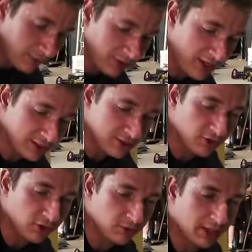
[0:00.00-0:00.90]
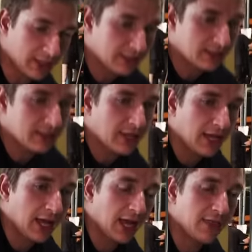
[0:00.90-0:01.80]
out with the anti-roll bar,
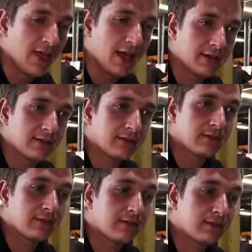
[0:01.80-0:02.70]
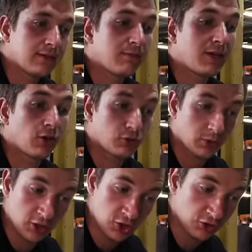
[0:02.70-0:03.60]
and then because
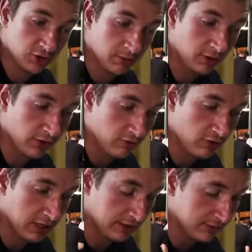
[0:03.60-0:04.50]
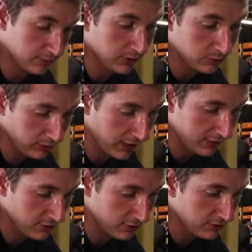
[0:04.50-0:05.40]
we're adjustable at the rear, which we'll
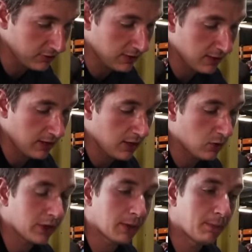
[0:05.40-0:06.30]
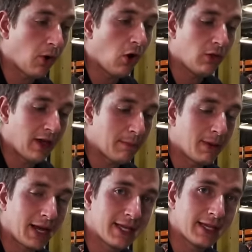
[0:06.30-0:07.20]
get to, we can put all that
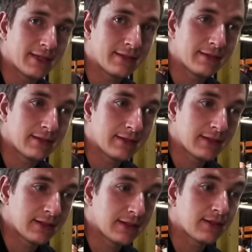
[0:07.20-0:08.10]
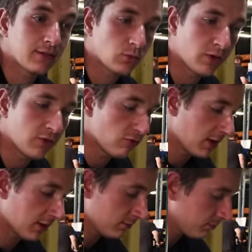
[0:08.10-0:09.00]
back in with the
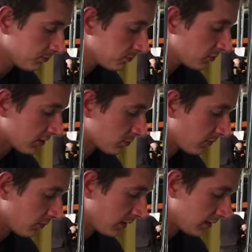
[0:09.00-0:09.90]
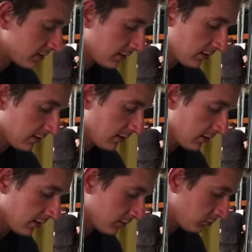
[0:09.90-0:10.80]
rear setup if we need to.
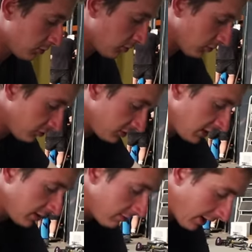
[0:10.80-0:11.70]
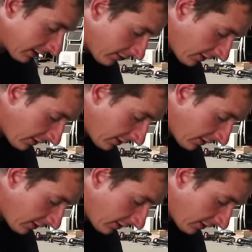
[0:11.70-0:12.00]
So steering rack,